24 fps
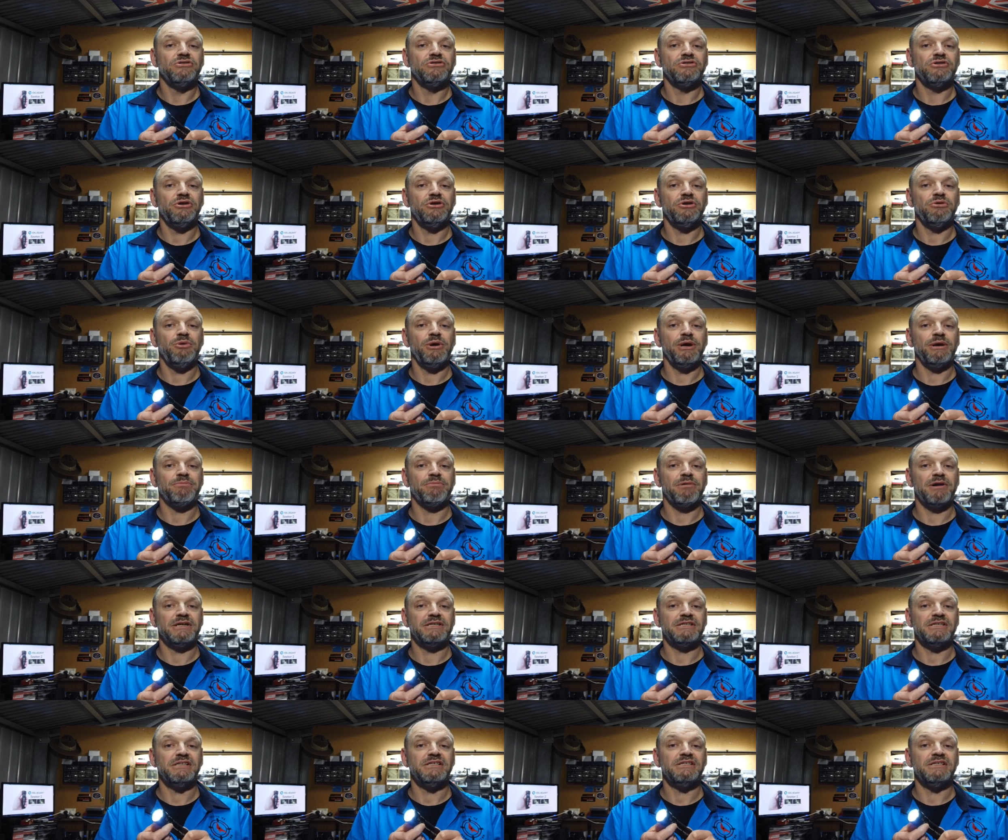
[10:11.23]
2 quick
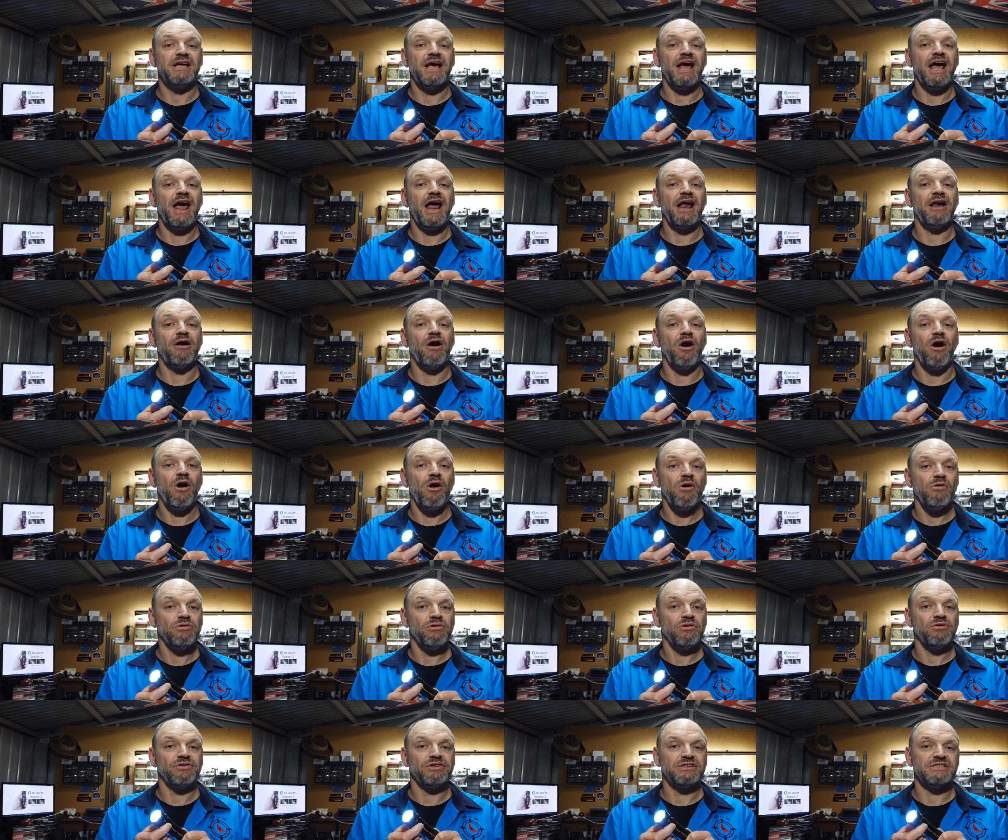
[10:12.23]
presses and
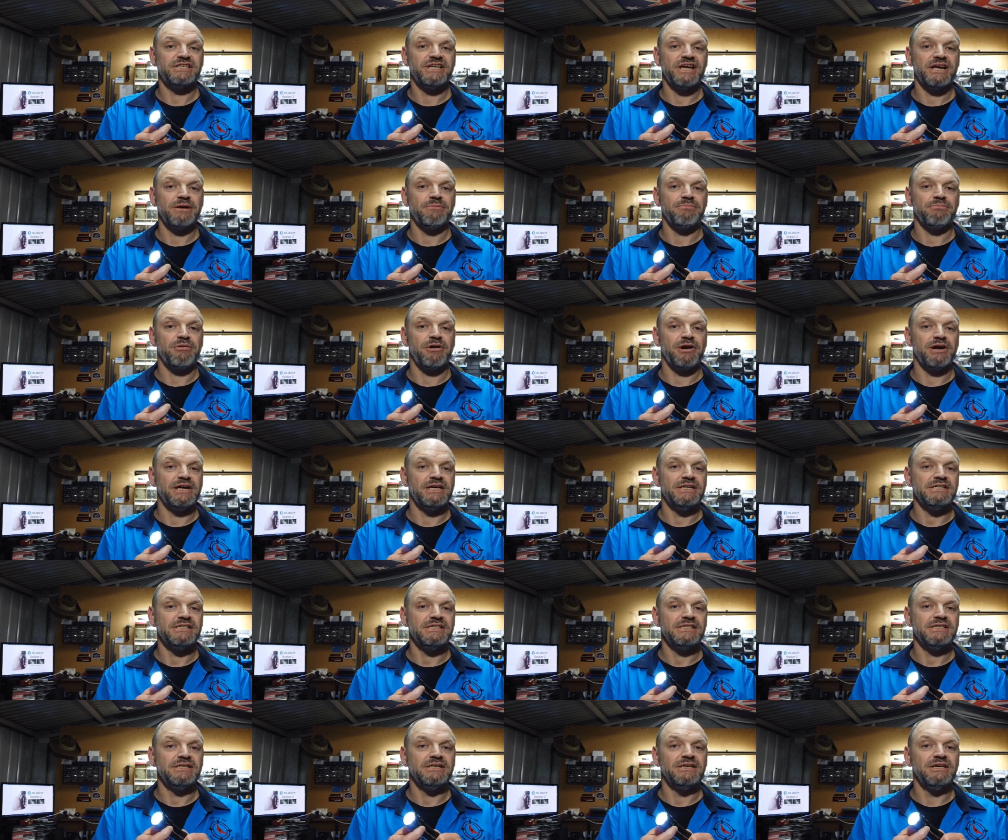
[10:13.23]
hold on the second
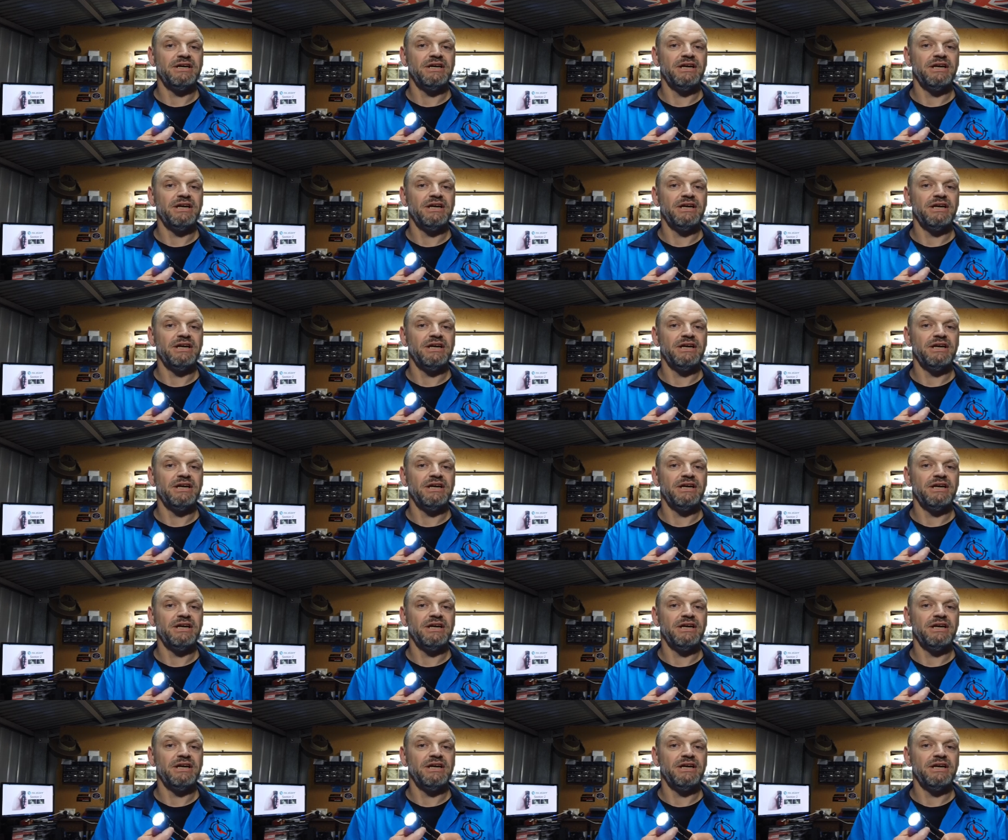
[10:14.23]
press.